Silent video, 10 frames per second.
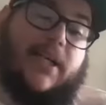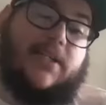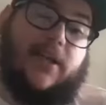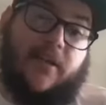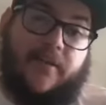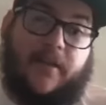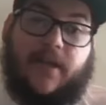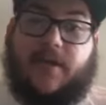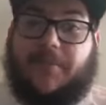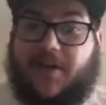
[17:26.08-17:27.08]
the other
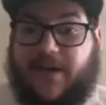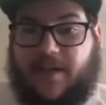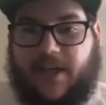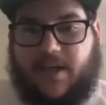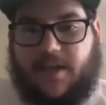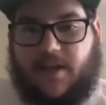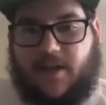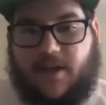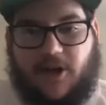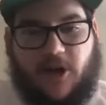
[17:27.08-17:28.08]
thing about Nelly.
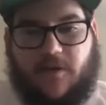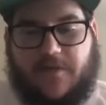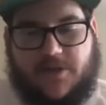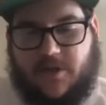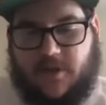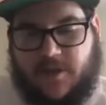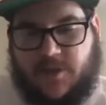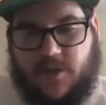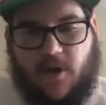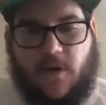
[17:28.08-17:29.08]
All of his
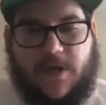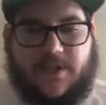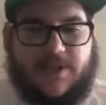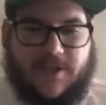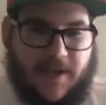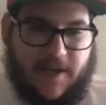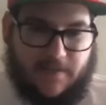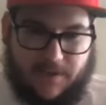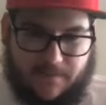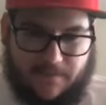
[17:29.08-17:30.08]
songs always in
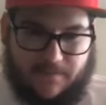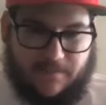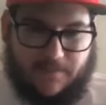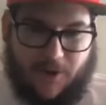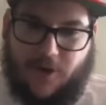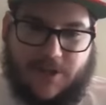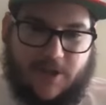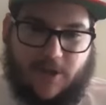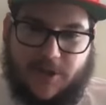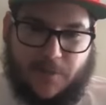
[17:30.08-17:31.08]
stadiums, always in
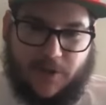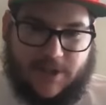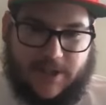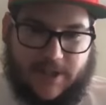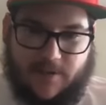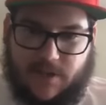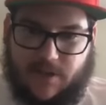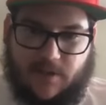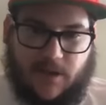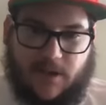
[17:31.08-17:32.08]
all sports stadiums.
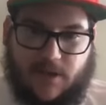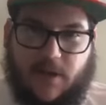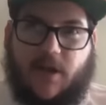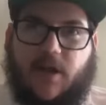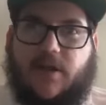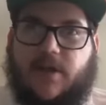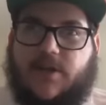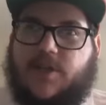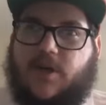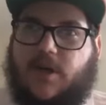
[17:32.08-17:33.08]

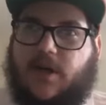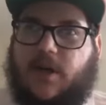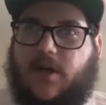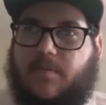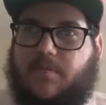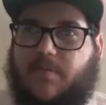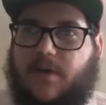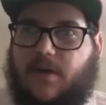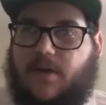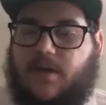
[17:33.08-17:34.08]
His song,
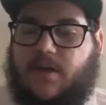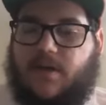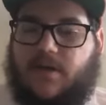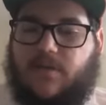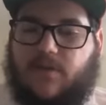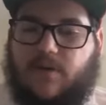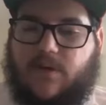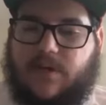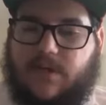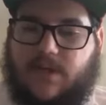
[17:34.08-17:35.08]
what was it?